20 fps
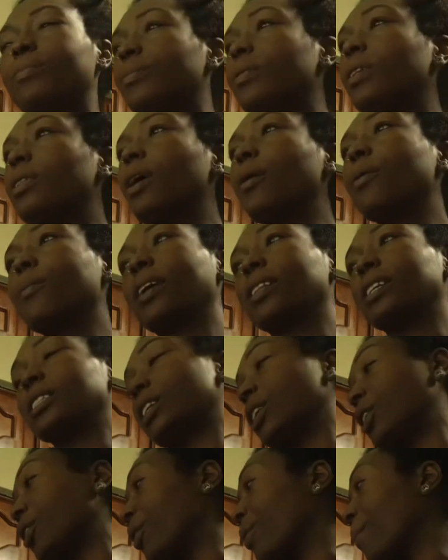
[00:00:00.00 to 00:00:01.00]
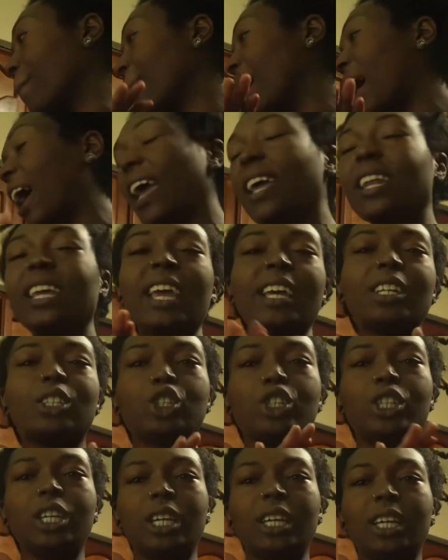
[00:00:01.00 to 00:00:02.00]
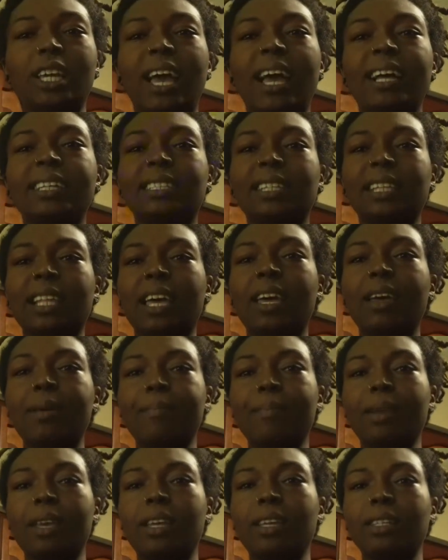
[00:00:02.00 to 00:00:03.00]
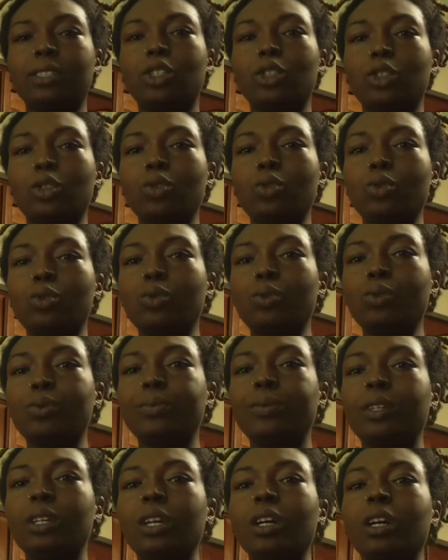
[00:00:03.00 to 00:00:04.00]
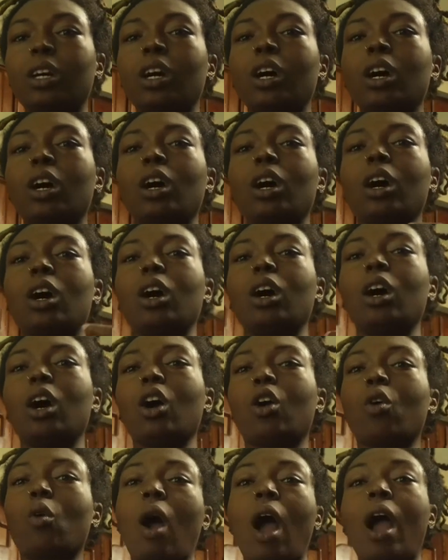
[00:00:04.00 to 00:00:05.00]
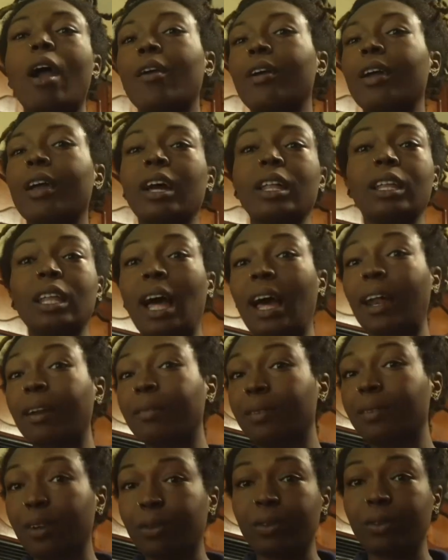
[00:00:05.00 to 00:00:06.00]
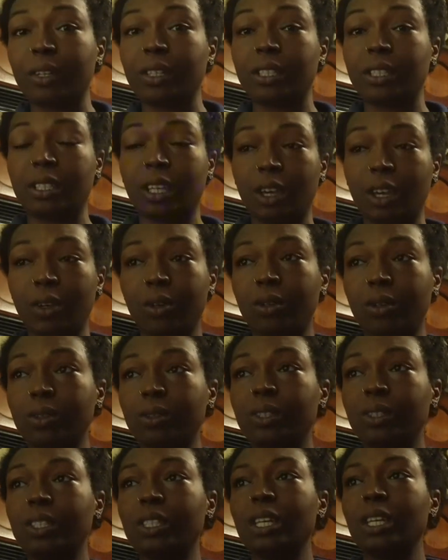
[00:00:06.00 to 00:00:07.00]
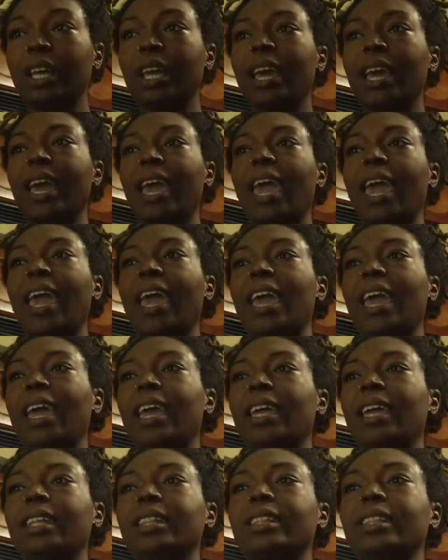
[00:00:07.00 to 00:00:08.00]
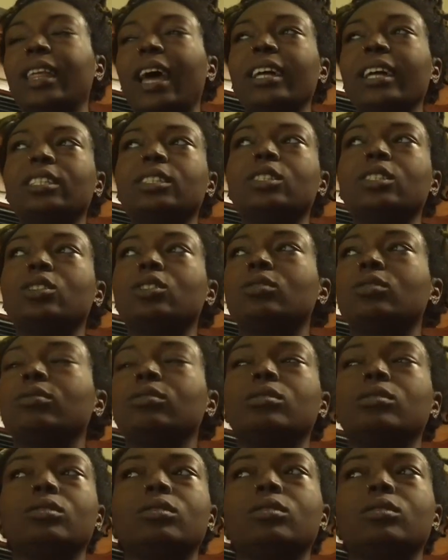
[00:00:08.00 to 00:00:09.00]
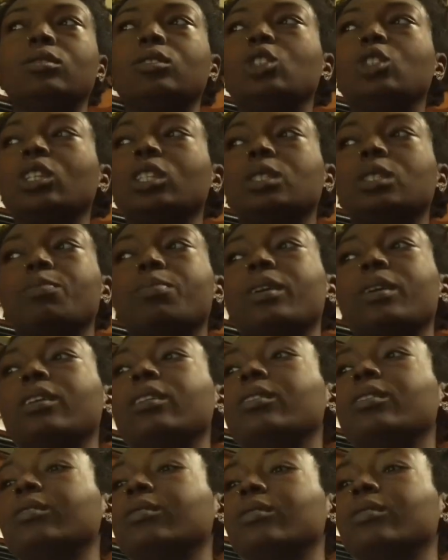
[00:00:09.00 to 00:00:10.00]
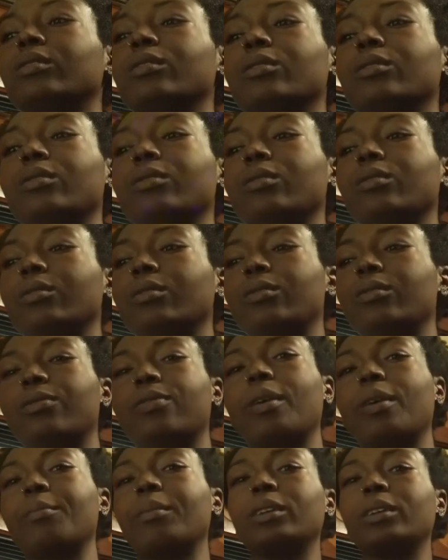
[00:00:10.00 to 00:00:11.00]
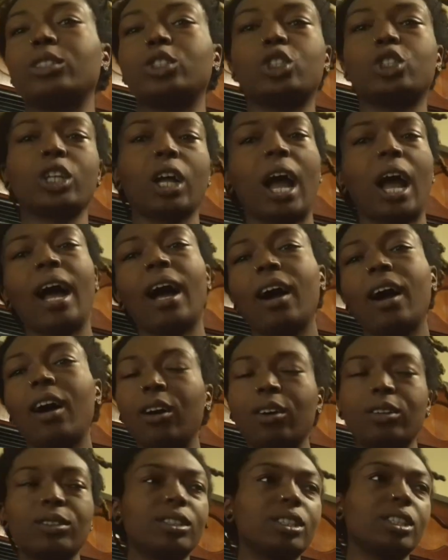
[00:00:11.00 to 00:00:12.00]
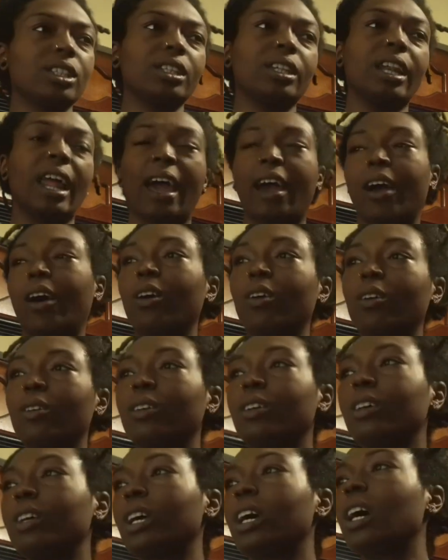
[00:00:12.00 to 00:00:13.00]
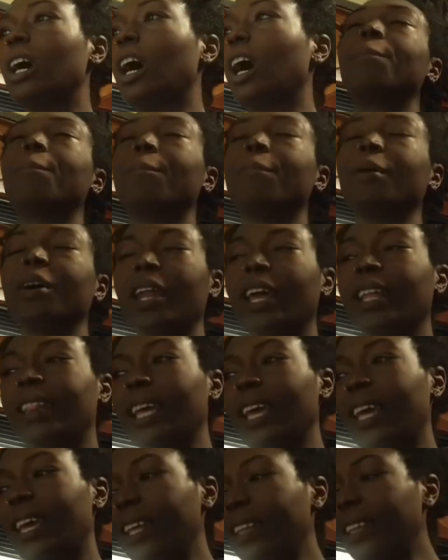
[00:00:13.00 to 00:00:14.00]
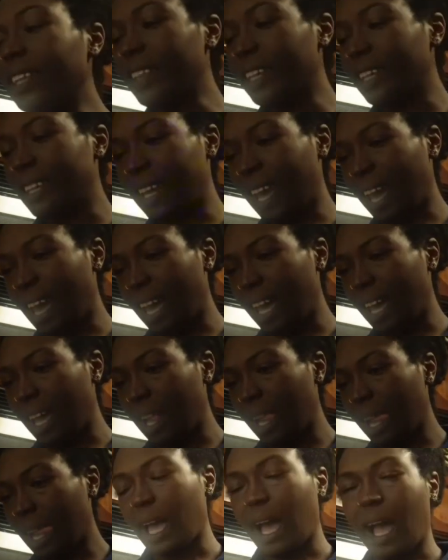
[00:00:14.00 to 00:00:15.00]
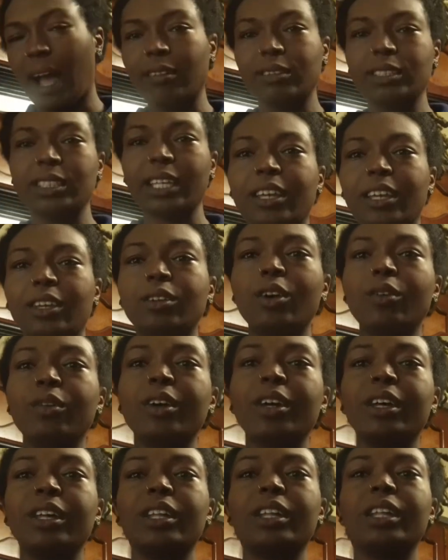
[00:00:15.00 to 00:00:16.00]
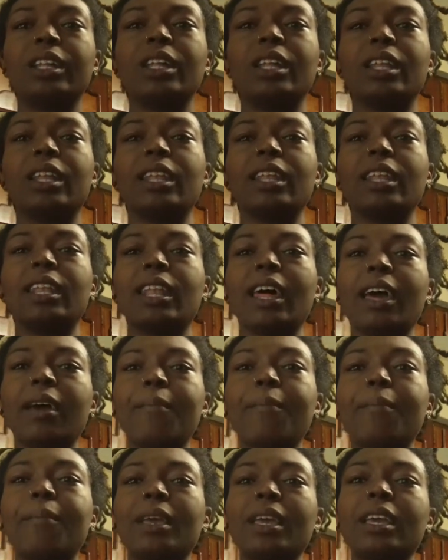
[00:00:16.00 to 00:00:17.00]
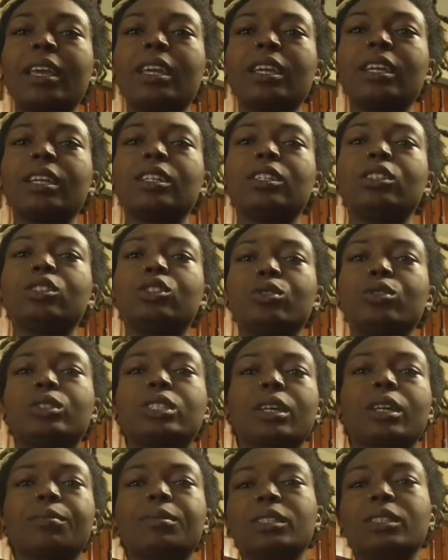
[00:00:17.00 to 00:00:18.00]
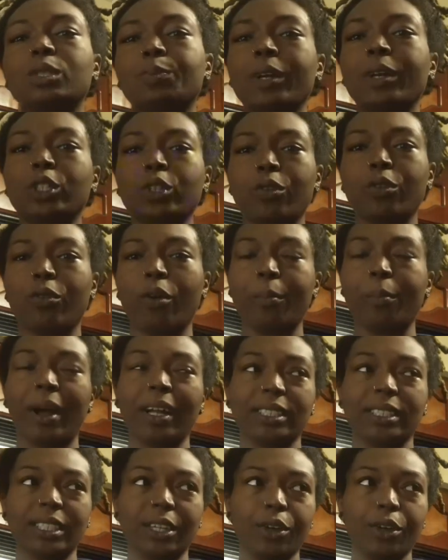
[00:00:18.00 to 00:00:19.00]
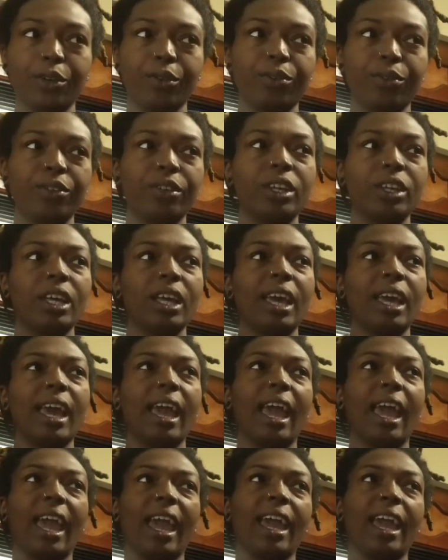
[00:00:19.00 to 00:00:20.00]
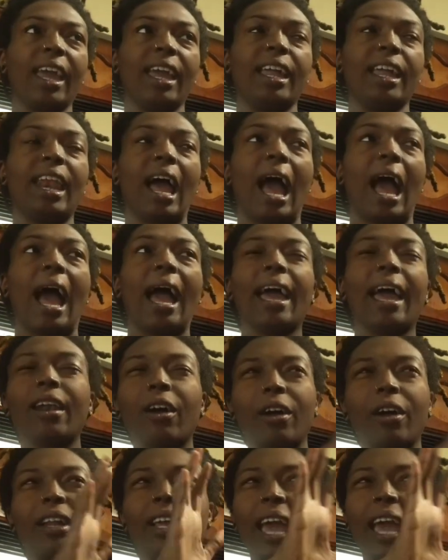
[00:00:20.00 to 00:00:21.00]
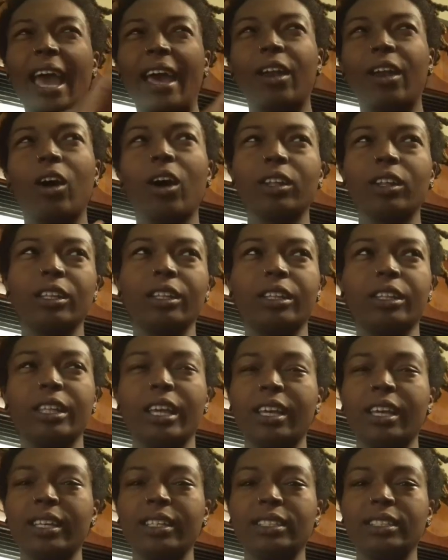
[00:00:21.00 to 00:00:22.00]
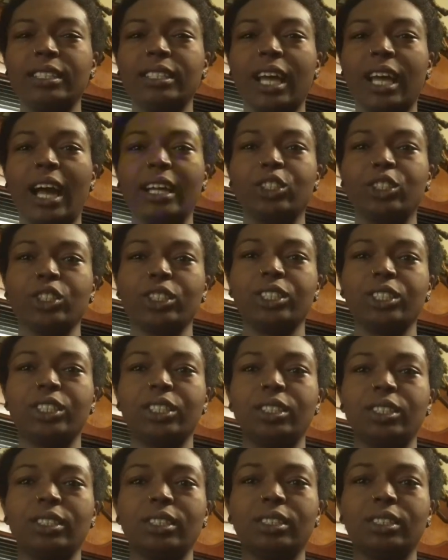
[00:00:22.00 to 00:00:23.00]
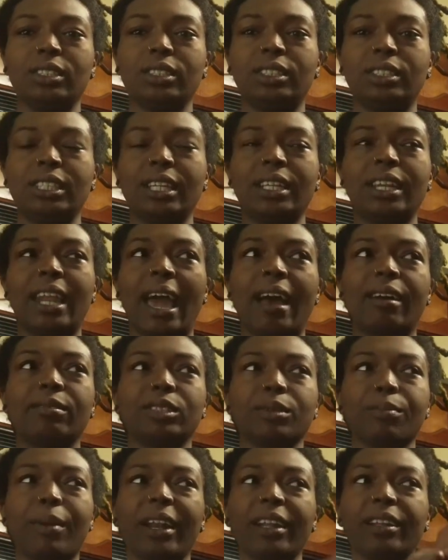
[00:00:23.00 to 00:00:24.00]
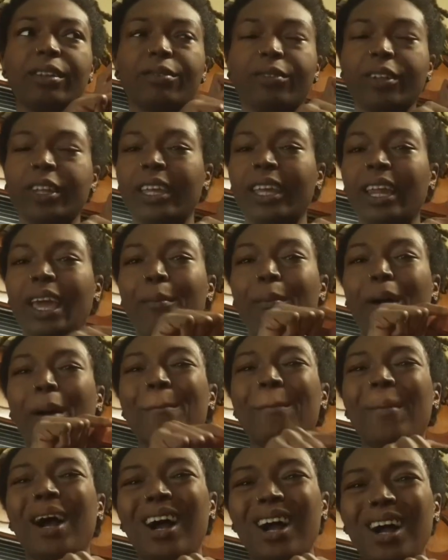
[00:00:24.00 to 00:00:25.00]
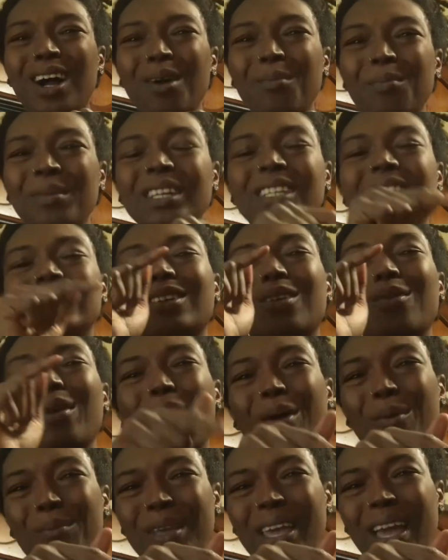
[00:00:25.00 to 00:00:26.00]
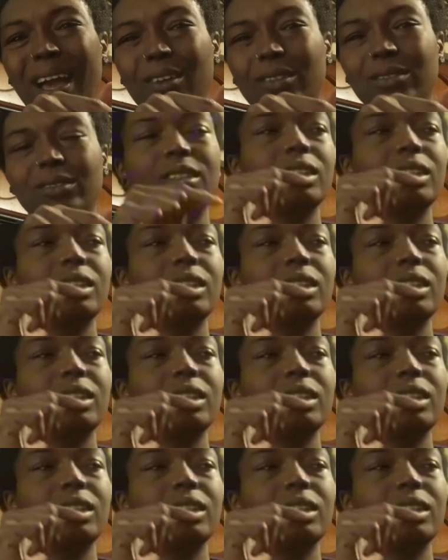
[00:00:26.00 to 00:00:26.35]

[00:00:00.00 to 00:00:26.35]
let me make this clear. My ADHD has led me to acquiring a lot of different skills, and that's just been from a child to now. But at the end of the day, I was you know what? Let me do something special for myself. And I had already had all of the things. I just didn't have somebody to flick it, and my mom is gonna help me out.